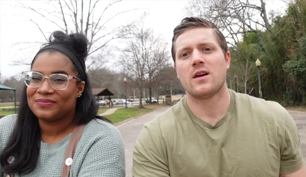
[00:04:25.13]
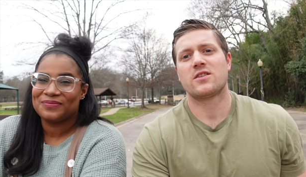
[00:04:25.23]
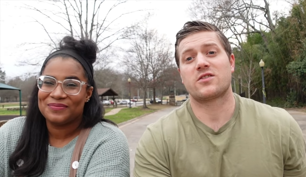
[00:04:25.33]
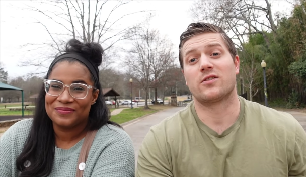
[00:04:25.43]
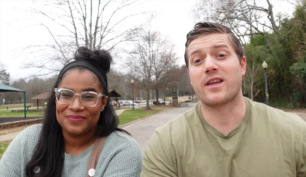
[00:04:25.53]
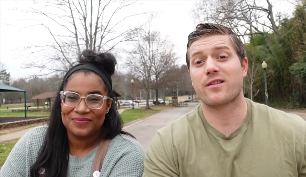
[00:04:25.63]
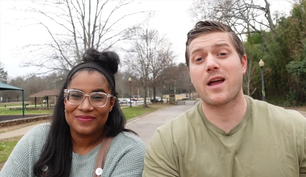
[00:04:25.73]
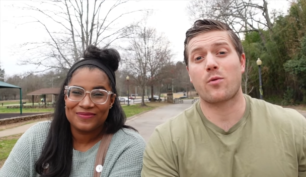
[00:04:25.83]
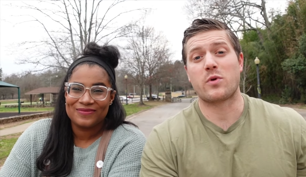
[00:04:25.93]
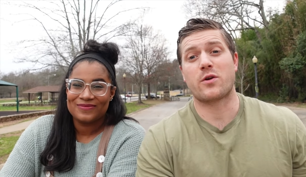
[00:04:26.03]
Speaker 1: so later
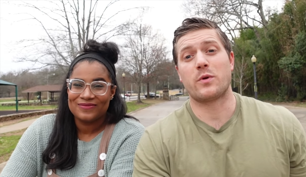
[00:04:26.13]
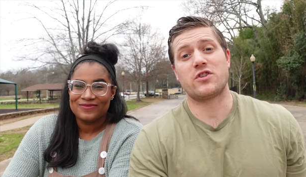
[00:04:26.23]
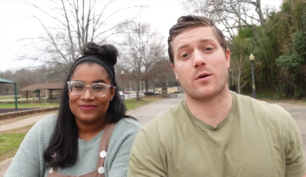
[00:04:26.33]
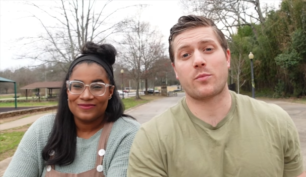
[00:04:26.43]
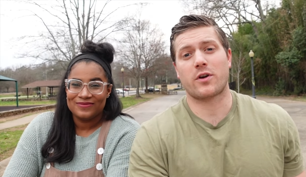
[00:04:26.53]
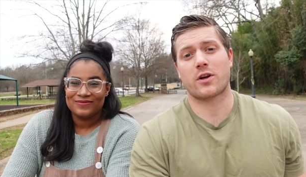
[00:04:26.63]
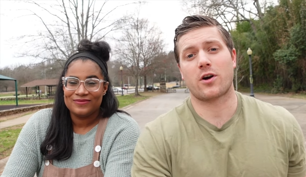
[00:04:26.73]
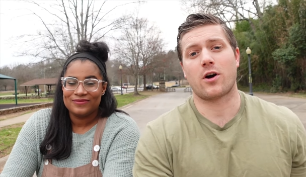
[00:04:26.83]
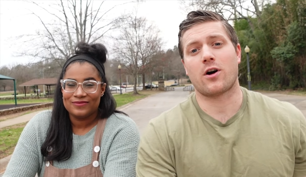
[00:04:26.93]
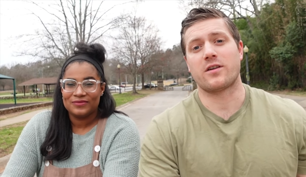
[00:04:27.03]
that week, we jump on a
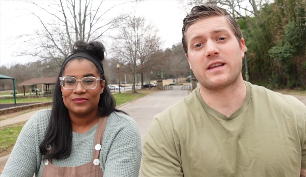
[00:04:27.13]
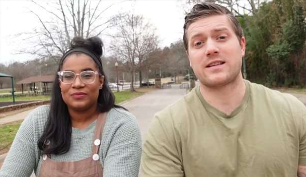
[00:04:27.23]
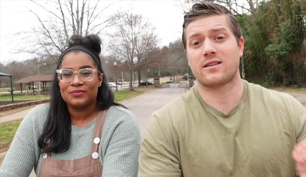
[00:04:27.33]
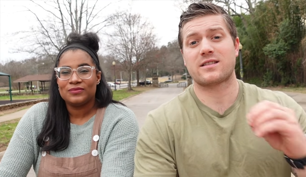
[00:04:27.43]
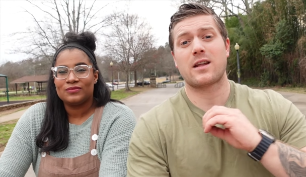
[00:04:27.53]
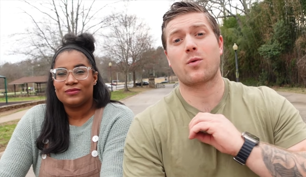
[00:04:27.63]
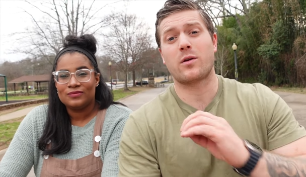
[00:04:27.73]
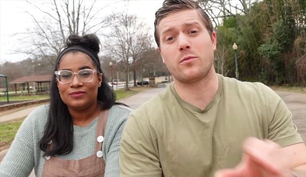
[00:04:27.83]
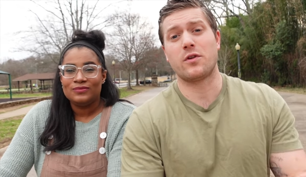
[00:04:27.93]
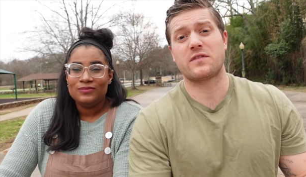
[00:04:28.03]
call and they tell us they
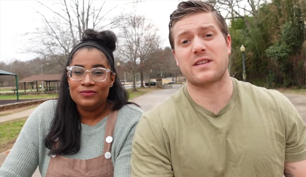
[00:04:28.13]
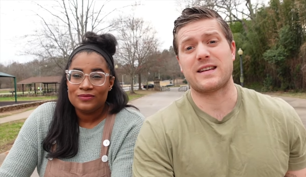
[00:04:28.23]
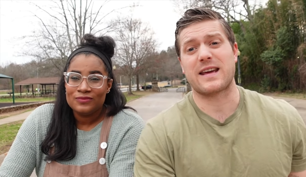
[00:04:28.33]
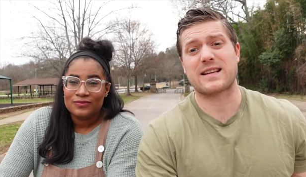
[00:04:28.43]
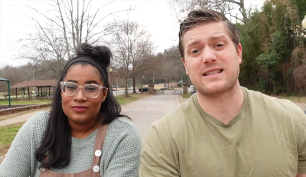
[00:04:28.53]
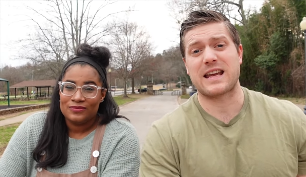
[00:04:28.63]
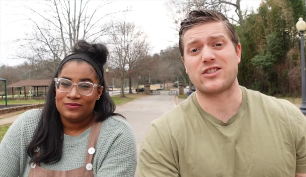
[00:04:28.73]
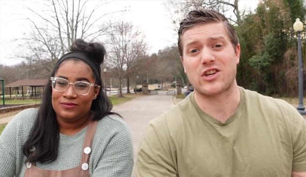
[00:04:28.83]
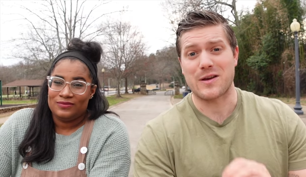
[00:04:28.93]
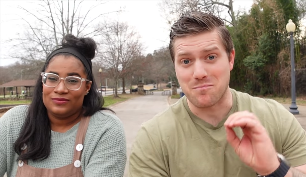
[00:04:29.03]
want to move to the next
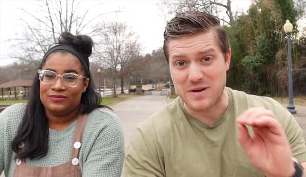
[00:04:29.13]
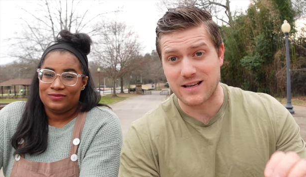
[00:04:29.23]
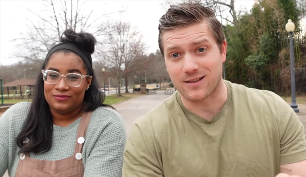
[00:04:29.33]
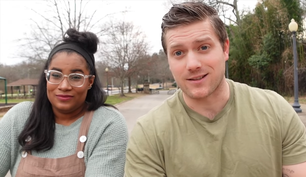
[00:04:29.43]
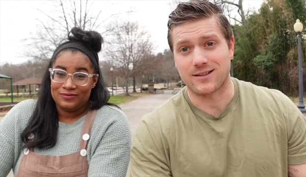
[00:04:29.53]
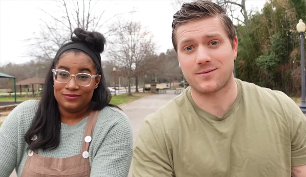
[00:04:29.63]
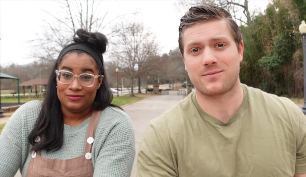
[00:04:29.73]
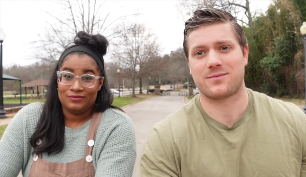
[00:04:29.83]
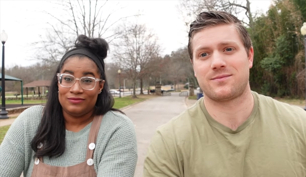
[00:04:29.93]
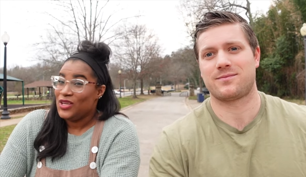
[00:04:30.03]
stage immediately
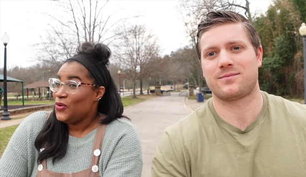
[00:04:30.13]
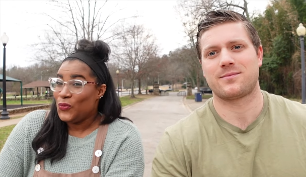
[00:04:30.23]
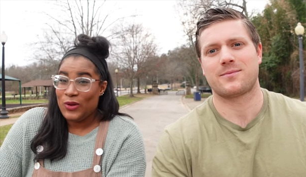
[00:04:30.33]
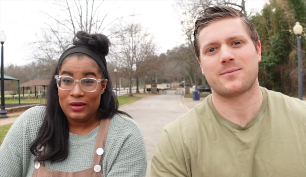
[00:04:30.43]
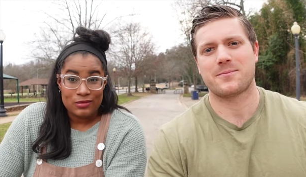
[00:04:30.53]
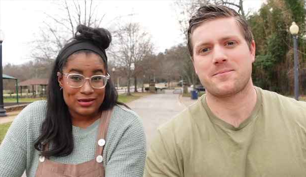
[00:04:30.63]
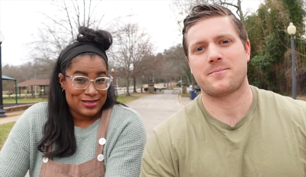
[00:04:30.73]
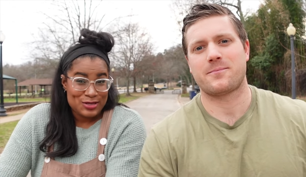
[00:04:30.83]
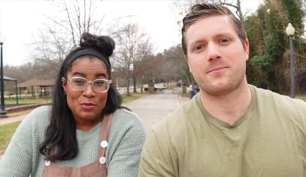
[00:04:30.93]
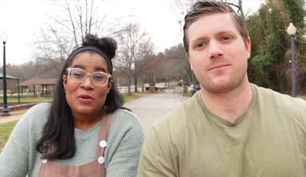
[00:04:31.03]
Speaker 2: we were
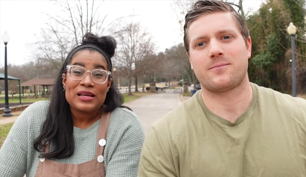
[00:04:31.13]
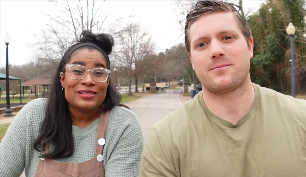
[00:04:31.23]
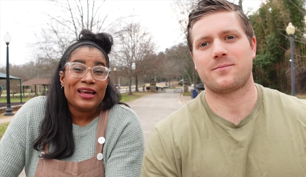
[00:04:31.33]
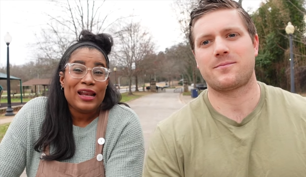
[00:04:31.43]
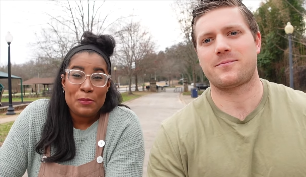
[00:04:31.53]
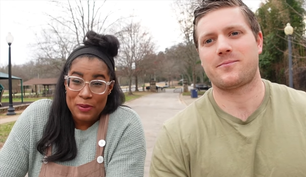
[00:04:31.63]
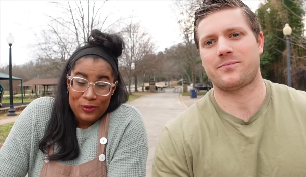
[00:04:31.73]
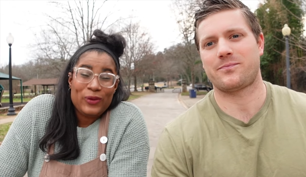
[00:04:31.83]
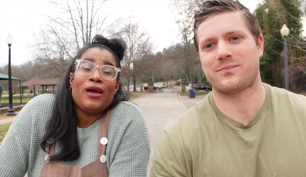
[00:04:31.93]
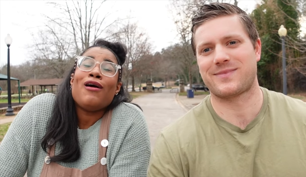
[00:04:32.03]
super excited,
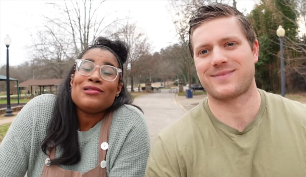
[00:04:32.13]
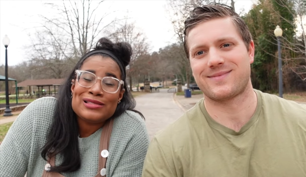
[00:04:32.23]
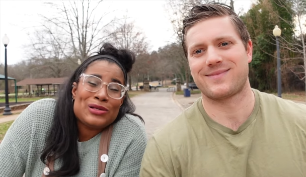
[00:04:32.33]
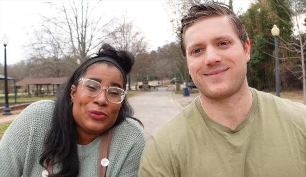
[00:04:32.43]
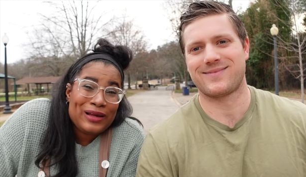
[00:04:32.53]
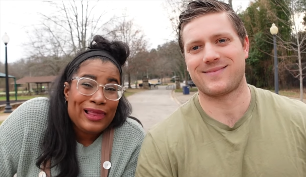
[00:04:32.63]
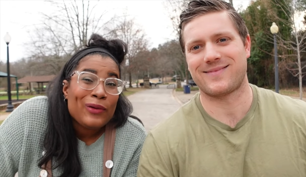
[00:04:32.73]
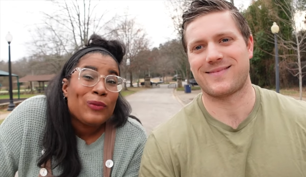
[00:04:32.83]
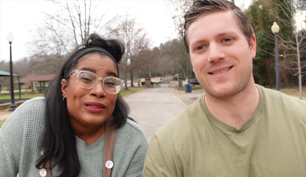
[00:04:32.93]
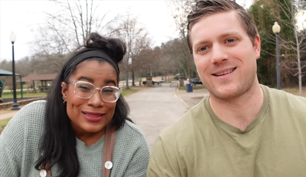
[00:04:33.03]
but we also were
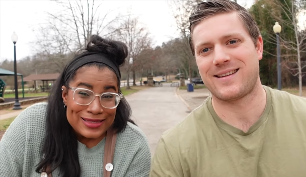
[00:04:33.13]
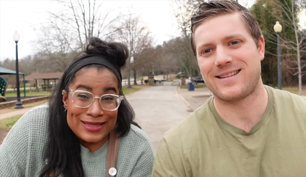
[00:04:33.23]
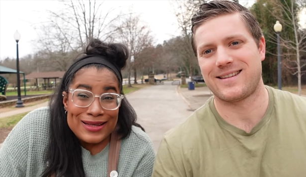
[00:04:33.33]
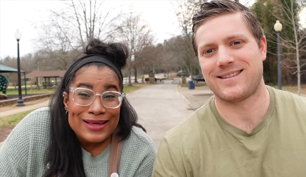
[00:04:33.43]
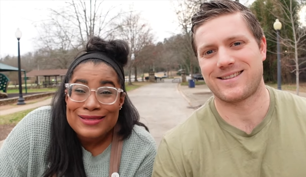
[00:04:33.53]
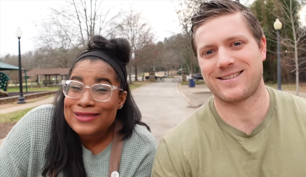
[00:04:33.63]
like, what does the next